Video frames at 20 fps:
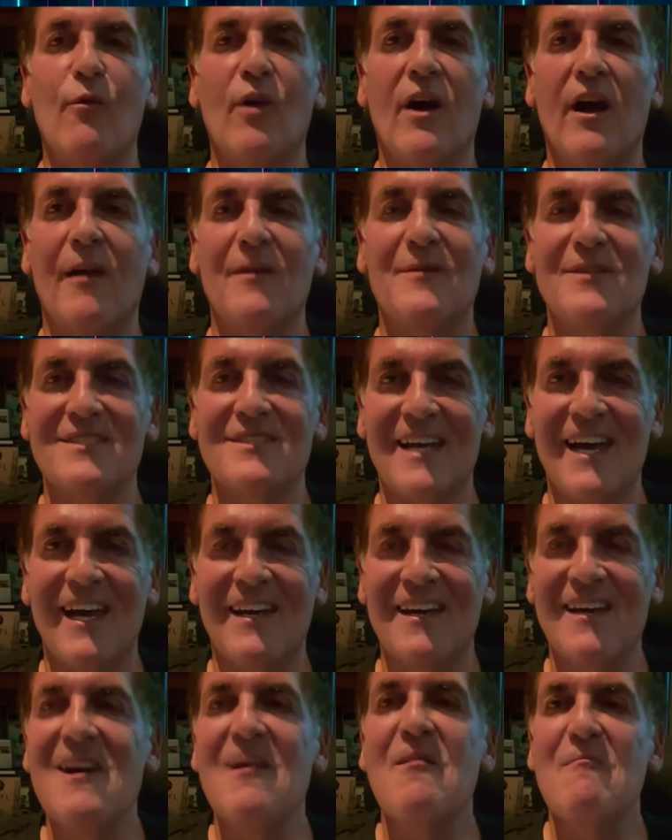yeah. want him to
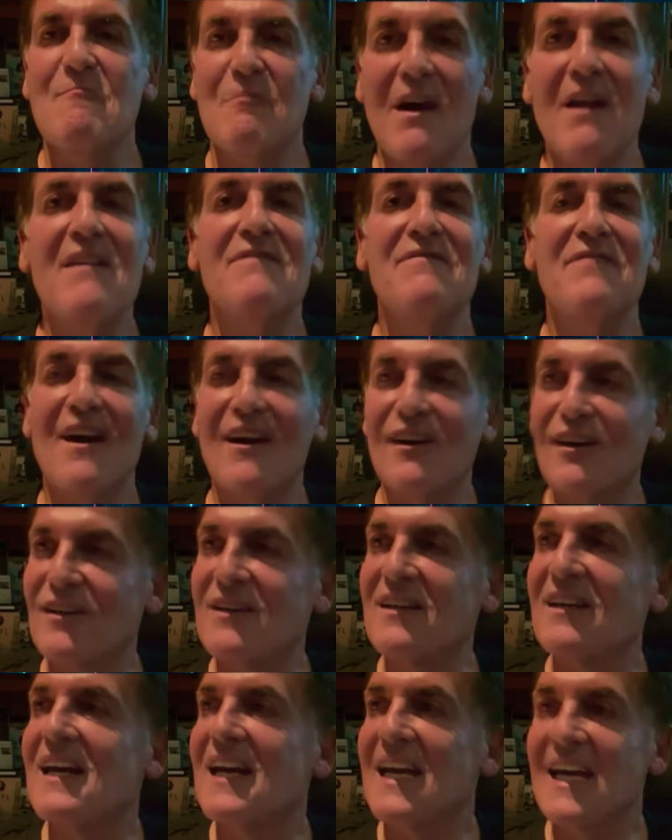say,
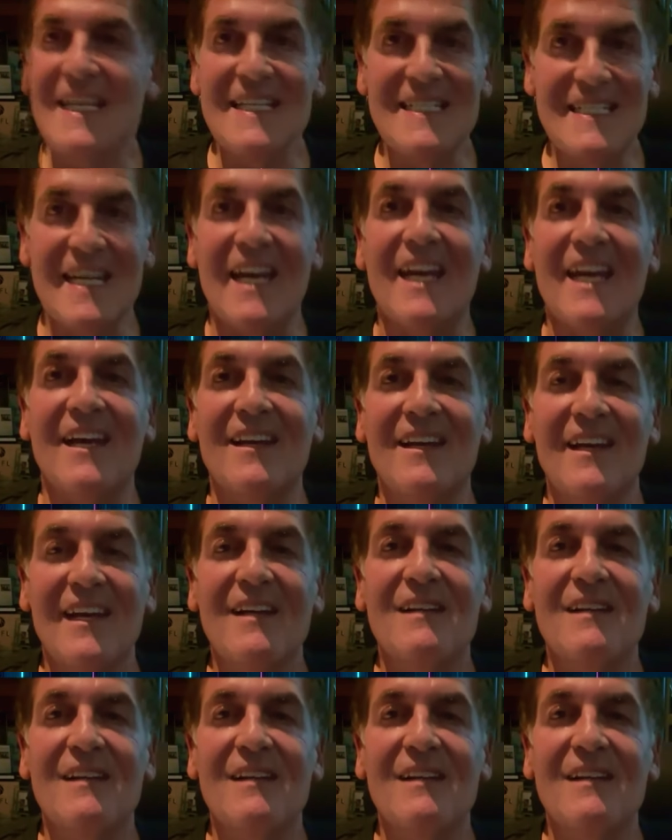motherfucker, he did it.